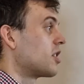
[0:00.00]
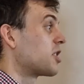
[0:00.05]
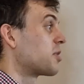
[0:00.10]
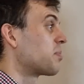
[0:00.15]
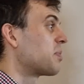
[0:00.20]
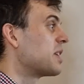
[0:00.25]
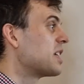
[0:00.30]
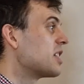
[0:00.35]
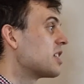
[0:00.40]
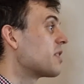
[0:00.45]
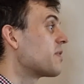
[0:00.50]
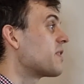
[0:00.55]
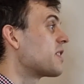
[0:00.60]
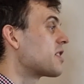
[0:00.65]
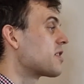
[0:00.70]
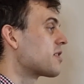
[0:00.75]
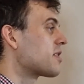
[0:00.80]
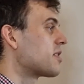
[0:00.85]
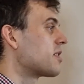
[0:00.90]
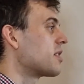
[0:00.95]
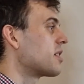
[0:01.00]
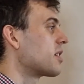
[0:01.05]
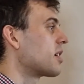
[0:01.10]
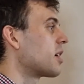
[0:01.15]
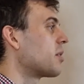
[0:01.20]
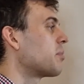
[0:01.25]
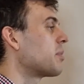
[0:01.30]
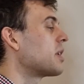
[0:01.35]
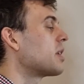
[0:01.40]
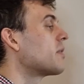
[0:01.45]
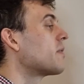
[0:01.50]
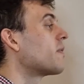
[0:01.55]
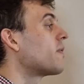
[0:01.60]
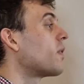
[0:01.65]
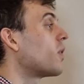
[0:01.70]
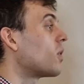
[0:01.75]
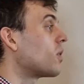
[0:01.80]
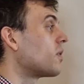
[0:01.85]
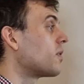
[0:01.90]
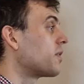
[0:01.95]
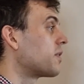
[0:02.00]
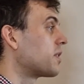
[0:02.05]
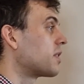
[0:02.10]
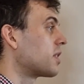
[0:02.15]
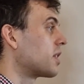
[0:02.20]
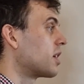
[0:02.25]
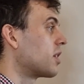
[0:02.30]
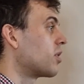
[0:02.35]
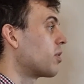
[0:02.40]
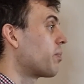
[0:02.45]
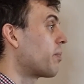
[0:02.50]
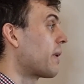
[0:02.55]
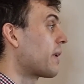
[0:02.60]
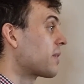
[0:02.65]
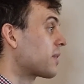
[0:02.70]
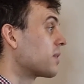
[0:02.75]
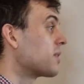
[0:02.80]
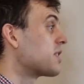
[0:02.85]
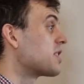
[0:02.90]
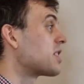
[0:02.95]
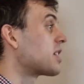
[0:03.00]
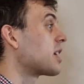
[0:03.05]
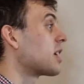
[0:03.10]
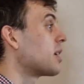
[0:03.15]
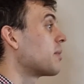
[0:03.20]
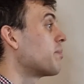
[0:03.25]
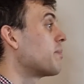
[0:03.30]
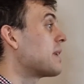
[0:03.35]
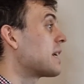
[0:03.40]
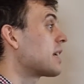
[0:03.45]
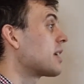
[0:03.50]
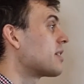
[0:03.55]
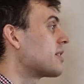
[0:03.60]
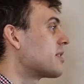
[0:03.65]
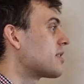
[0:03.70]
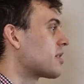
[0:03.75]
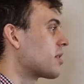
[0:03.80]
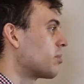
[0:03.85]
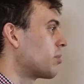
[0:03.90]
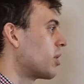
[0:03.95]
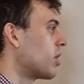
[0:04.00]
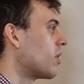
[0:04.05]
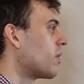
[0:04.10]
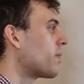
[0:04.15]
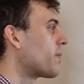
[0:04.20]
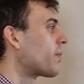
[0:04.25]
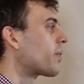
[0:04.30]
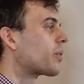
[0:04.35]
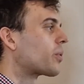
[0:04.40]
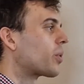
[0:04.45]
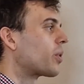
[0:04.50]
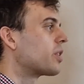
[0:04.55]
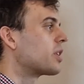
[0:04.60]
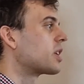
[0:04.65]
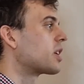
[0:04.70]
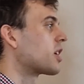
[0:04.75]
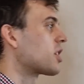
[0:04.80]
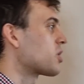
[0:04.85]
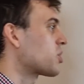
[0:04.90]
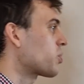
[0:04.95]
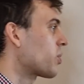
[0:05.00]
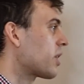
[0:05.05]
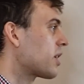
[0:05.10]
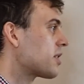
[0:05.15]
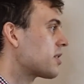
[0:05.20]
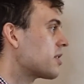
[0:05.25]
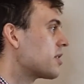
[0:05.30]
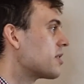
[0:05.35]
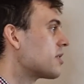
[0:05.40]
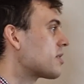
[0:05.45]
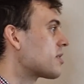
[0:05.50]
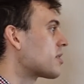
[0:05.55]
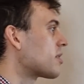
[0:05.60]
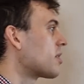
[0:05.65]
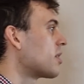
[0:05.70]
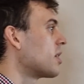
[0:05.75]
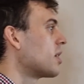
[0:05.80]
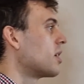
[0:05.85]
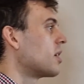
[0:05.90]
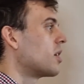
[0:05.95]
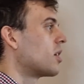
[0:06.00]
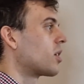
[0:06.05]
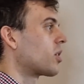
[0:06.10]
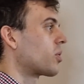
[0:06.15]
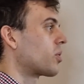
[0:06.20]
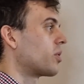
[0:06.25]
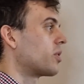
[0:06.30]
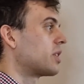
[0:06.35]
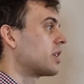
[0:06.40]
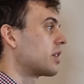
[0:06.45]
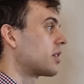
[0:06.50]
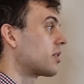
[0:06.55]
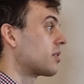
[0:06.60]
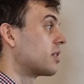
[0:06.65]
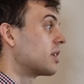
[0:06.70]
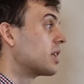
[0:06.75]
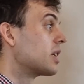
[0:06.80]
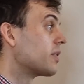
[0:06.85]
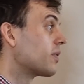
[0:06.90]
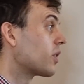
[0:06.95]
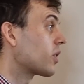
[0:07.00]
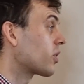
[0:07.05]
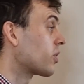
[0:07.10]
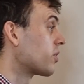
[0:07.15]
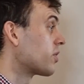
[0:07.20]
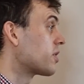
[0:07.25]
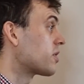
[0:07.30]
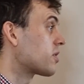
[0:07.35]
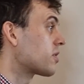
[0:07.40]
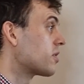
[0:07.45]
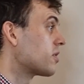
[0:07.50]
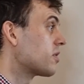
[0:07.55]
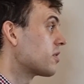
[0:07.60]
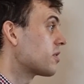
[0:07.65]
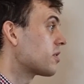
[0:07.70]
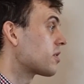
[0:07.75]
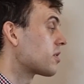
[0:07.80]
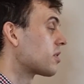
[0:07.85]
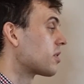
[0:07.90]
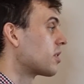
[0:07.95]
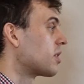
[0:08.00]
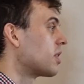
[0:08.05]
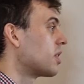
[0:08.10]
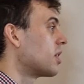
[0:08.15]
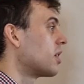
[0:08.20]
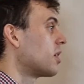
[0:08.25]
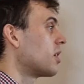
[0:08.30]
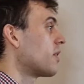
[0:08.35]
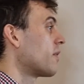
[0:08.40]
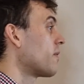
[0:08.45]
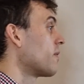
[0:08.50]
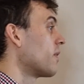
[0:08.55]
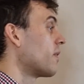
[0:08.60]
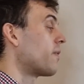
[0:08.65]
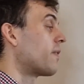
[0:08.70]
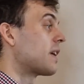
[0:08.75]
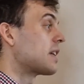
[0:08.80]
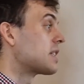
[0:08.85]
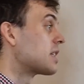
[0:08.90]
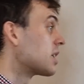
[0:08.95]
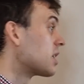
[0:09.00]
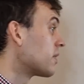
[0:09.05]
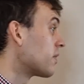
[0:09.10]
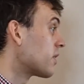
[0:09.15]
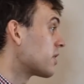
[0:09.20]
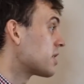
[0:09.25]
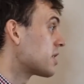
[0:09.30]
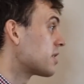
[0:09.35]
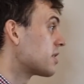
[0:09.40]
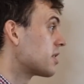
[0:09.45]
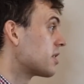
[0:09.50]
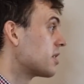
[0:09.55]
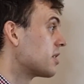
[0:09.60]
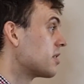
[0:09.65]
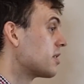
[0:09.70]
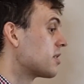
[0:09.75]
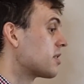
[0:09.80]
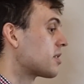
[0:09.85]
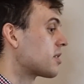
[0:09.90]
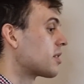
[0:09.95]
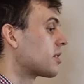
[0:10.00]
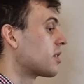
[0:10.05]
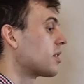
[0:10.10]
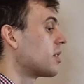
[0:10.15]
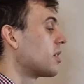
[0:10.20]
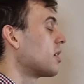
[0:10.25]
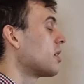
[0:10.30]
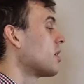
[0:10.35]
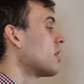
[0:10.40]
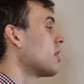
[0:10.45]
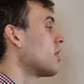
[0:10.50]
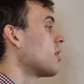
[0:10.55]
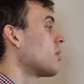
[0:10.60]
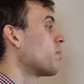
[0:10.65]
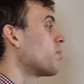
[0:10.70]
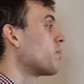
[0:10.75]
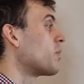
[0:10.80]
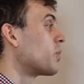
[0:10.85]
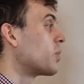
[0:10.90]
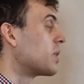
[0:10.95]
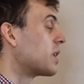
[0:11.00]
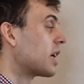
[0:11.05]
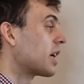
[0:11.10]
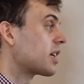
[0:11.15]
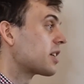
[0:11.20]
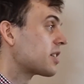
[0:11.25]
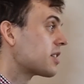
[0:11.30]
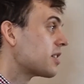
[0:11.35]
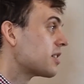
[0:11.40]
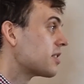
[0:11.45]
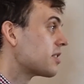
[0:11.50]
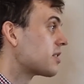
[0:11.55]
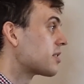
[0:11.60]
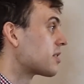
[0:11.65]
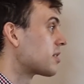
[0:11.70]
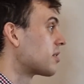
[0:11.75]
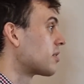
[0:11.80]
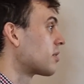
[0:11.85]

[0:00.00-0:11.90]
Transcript: Spleen deficiency can be involved in the pathological mechanism of chronic gastritis, chronic liver conditions, fatty liver disease, rhinitis,